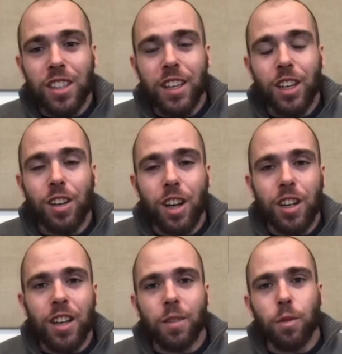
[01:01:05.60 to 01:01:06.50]
like you're
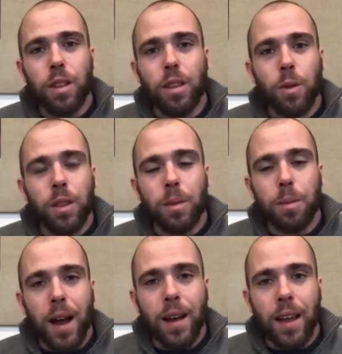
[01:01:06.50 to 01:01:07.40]
learning with with the
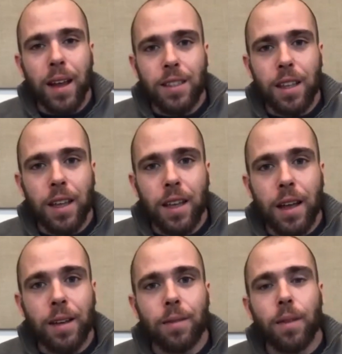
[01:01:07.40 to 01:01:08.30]
podcast thing,
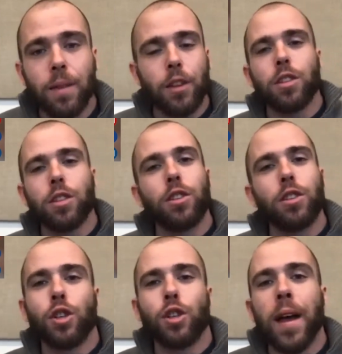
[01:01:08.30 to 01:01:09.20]
and there's the
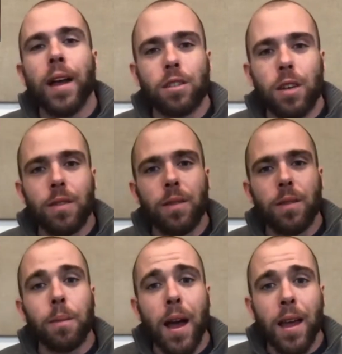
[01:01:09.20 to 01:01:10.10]
two angles of
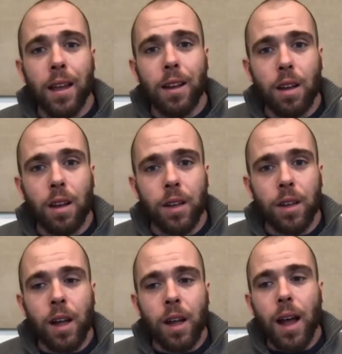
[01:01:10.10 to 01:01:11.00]
it. From my angle of
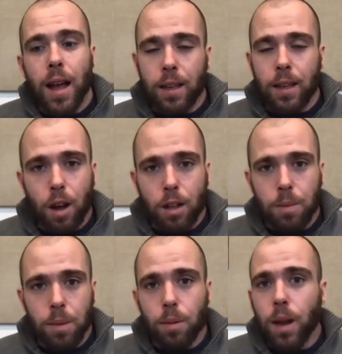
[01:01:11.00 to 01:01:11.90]
it, I get to
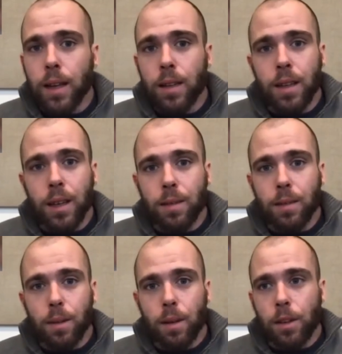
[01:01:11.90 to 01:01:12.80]
talk to people. I get to get
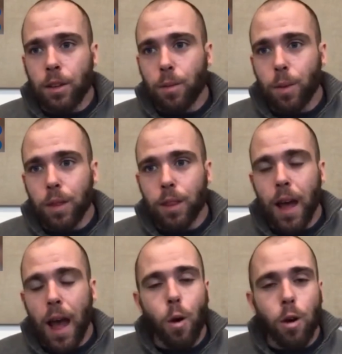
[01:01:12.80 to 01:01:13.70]
you know, with
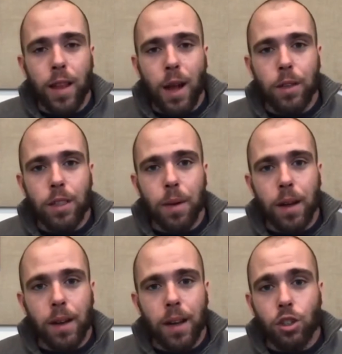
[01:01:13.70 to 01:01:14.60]
the hour that we
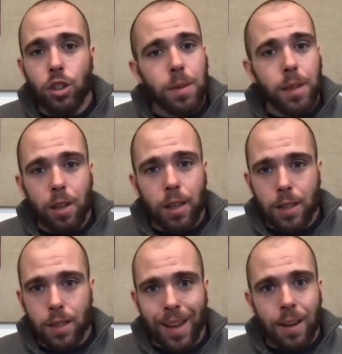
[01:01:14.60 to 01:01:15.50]
spend, I should be able to
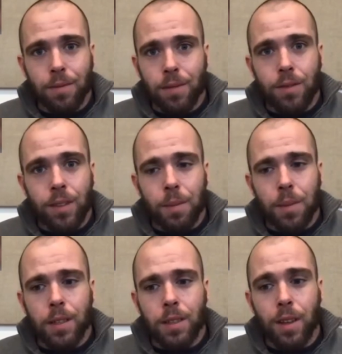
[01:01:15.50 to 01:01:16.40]
get 10 to 15
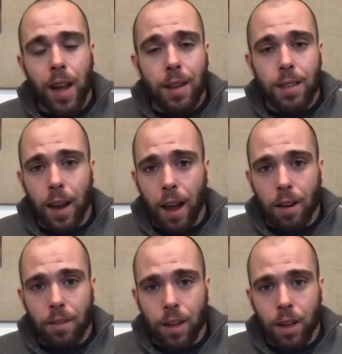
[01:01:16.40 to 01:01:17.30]
pieces of content out
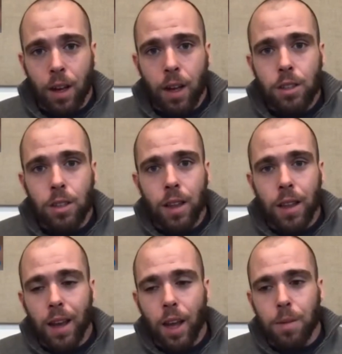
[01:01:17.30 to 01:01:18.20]
of it. Right. So then
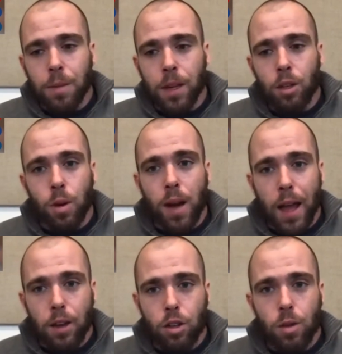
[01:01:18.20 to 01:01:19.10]
that helps me do what
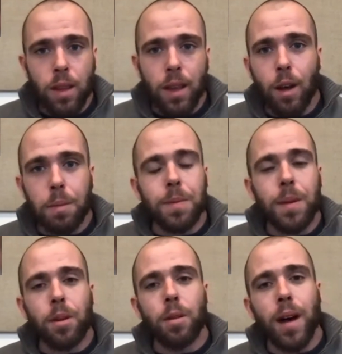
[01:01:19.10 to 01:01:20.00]
I do and then helps
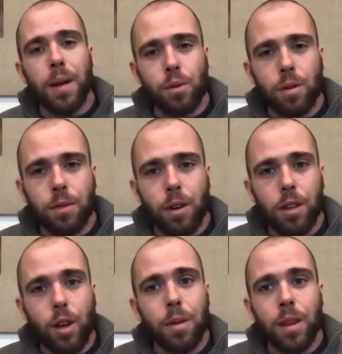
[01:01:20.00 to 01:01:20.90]
me build my
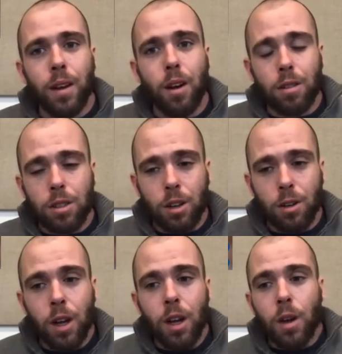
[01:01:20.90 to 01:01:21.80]
portfolio. But then
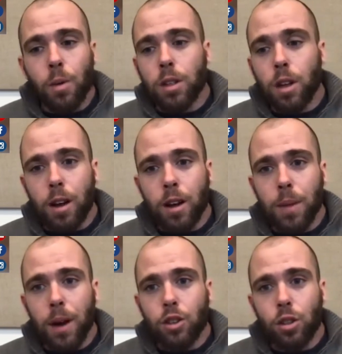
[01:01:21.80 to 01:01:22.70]
also, we're talking
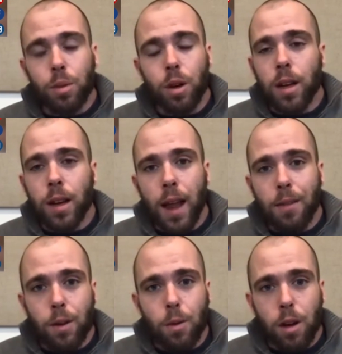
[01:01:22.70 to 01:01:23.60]
about your book, and
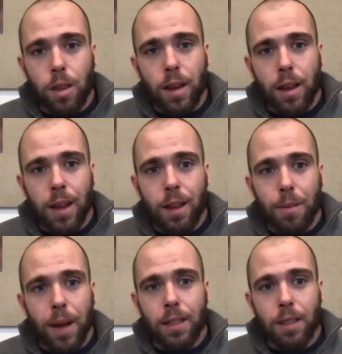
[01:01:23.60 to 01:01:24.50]
everywhere that any
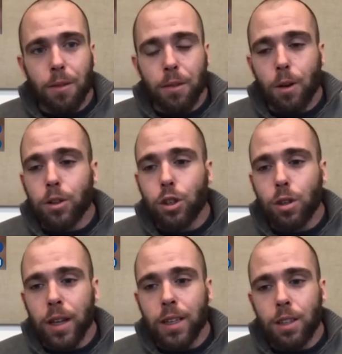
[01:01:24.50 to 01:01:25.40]
of my stuff goes,
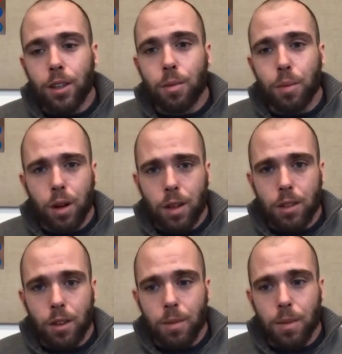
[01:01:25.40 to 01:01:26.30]
your links to your book is
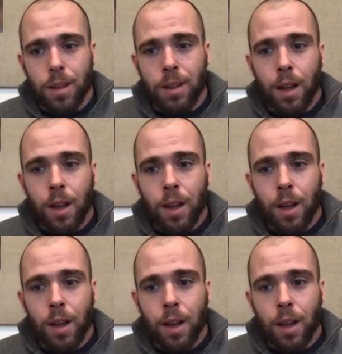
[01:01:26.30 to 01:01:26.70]
going to be,